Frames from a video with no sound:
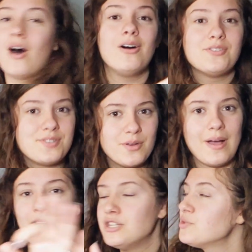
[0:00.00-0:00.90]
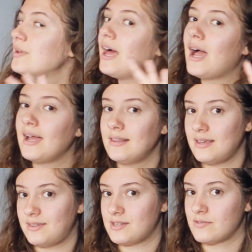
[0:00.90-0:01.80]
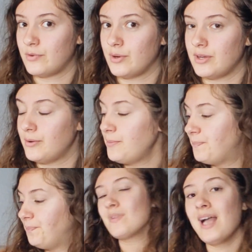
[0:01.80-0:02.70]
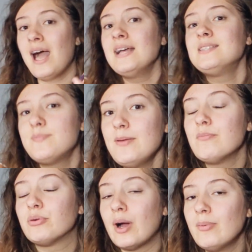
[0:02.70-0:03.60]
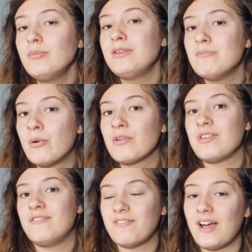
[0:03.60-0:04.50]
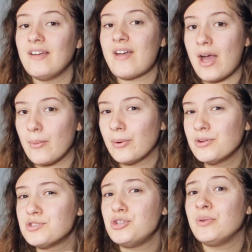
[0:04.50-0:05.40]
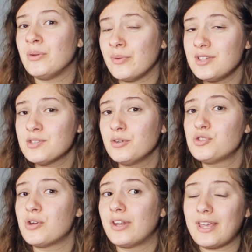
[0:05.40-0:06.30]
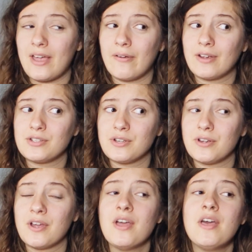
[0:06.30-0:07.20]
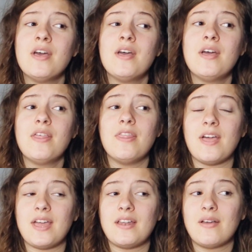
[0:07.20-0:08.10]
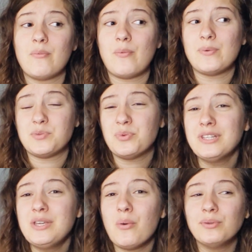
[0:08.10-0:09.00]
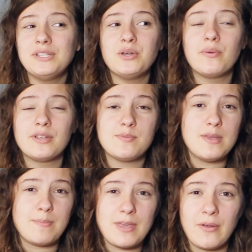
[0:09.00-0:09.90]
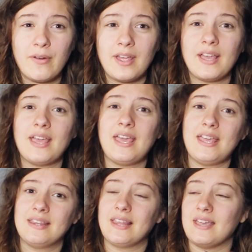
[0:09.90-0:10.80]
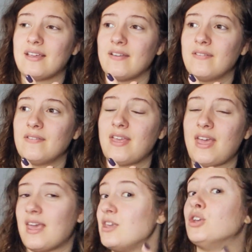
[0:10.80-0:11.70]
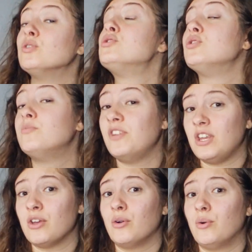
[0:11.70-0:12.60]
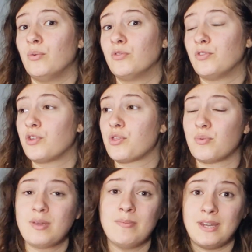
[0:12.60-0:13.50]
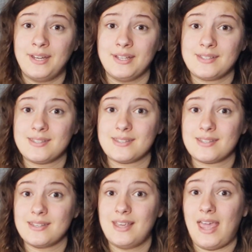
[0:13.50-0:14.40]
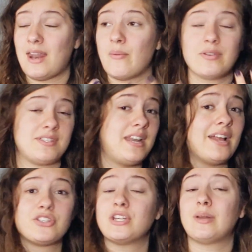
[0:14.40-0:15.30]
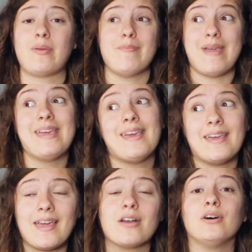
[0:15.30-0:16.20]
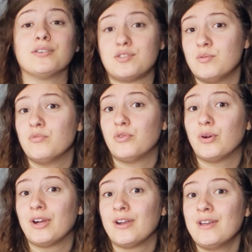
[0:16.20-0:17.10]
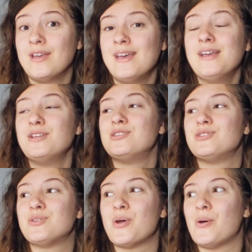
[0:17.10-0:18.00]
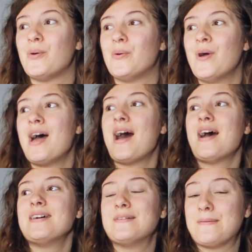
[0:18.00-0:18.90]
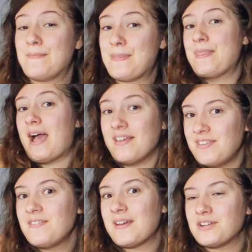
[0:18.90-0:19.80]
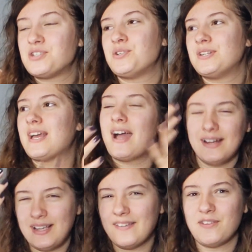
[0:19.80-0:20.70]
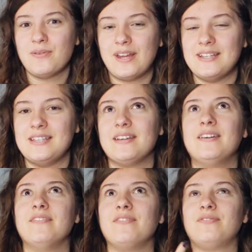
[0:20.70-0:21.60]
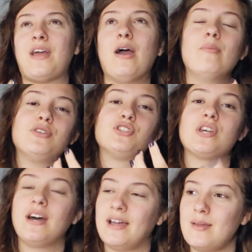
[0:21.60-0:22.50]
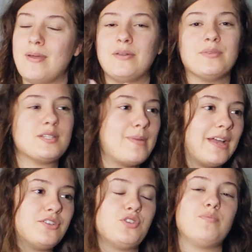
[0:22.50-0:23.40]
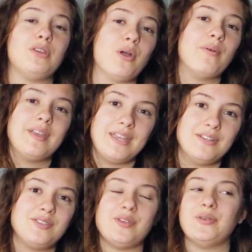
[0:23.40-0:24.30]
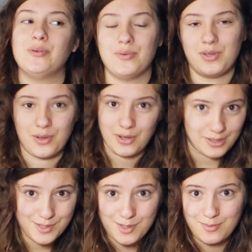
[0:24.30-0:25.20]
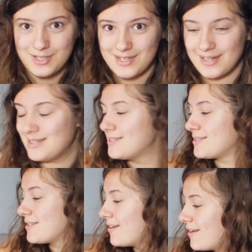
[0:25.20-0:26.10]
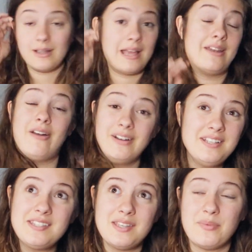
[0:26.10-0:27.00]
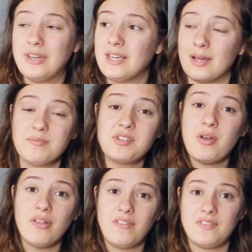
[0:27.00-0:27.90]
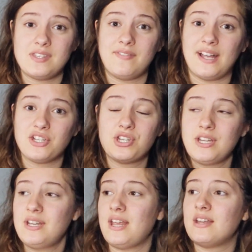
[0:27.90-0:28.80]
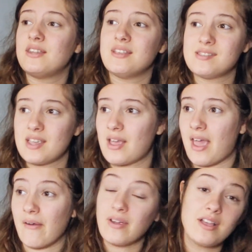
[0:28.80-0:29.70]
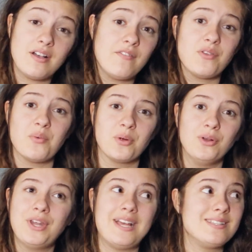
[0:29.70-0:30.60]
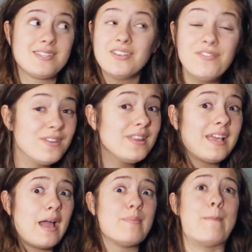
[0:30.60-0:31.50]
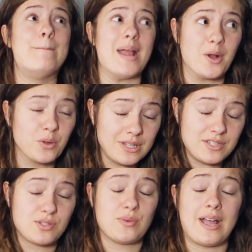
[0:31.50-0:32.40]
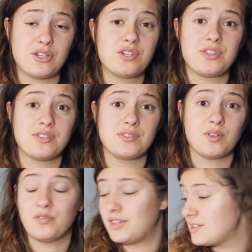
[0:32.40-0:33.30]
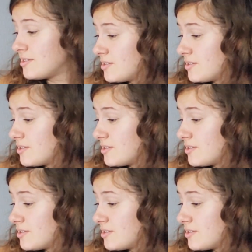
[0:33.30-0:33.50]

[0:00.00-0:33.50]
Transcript: Also, I just want to highlight this for you. I spent probably more than 5 hours doing research on a character that was really only going to be appearing in like a YouTube video for 3 minutes, and I wasn't actually going to be making a costume for. So I think that should kind of give you an idea of how much time and respect should be going into your costume designs. And honestly, when it comes to all of this fashion and this area of the world, I still feel like I barely scratched the surface.